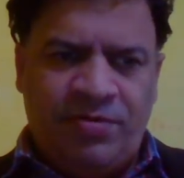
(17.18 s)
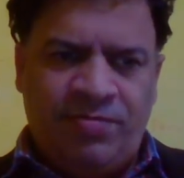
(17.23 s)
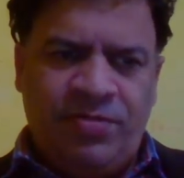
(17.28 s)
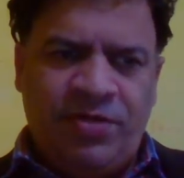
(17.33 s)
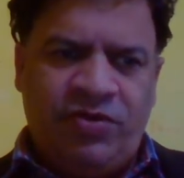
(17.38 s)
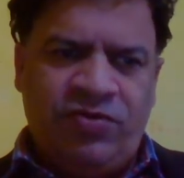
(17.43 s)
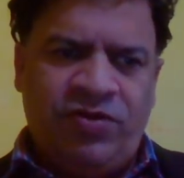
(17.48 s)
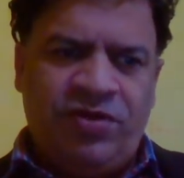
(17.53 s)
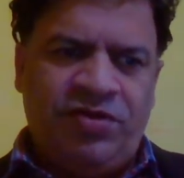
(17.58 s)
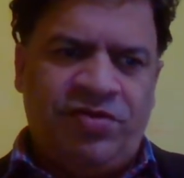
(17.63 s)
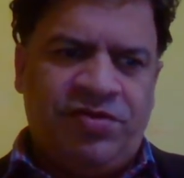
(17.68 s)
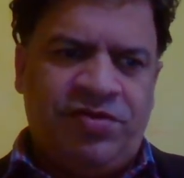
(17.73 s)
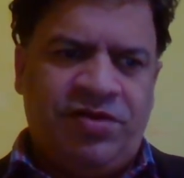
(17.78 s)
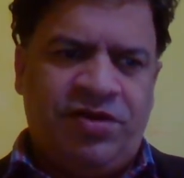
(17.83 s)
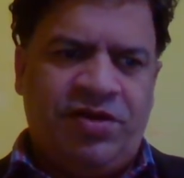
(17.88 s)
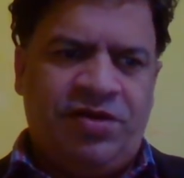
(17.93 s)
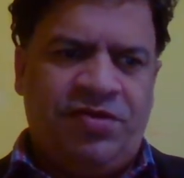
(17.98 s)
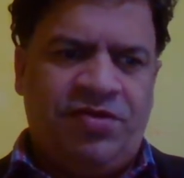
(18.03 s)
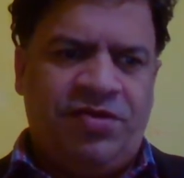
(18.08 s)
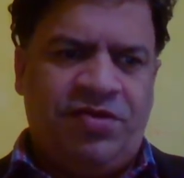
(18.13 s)
between the
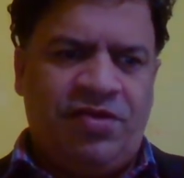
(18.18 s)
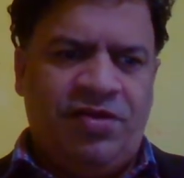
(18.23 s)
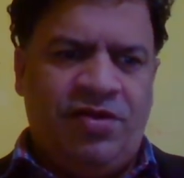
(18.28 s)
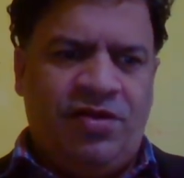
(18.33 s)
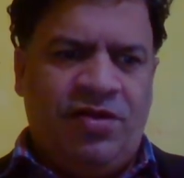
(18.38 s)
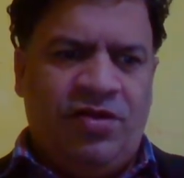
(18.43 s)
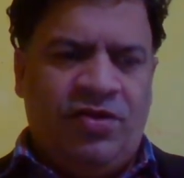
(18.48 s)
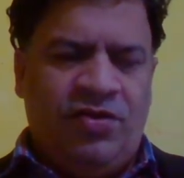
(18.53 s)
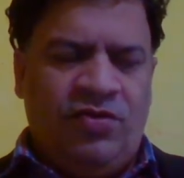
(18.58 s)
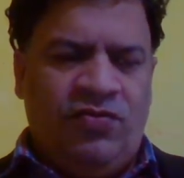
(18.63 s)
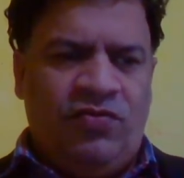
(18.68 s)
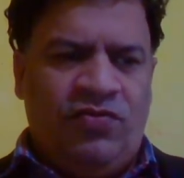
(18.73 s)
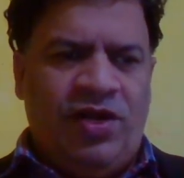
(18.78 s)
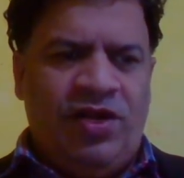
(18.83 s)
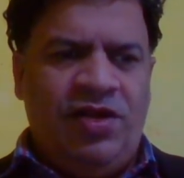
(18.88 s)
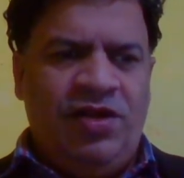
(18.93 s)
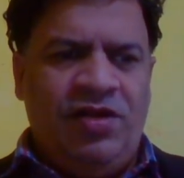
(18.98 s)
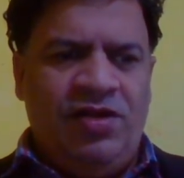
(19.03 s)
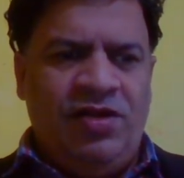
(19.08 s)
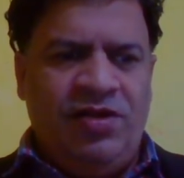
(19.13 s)
states,
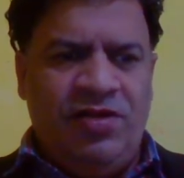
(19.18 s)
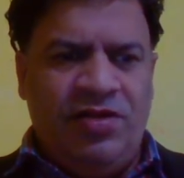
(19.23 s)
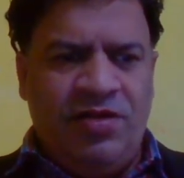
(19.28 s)
while